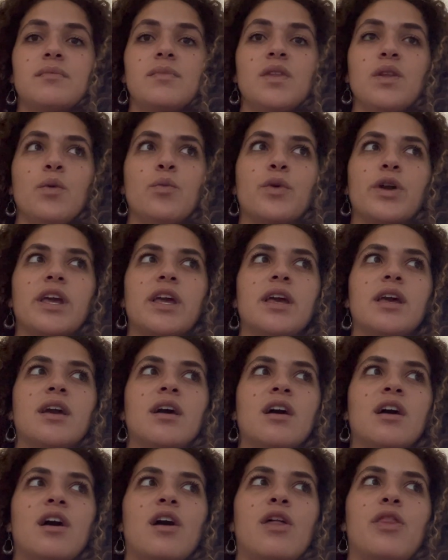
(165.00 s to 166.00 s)
We
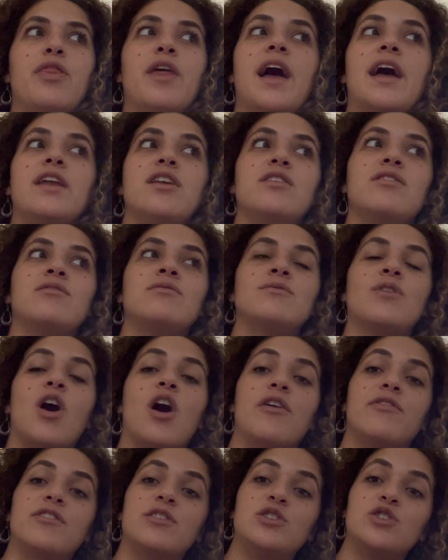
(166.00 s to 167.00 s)
then
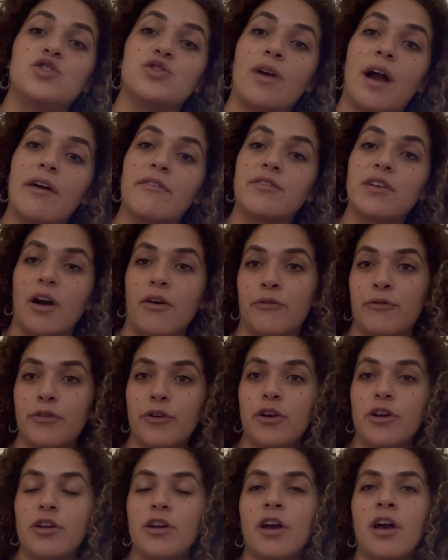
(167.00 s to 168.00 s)
often derive
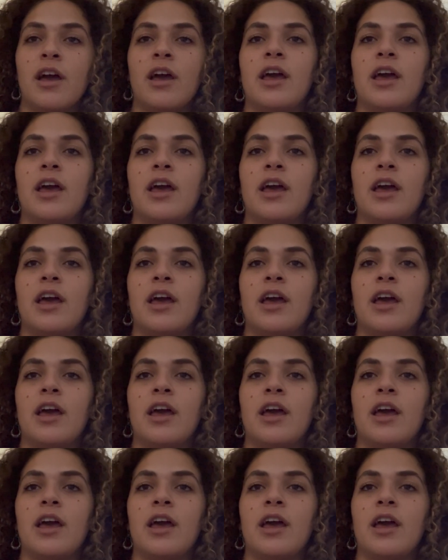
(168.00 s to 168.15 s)
comfort,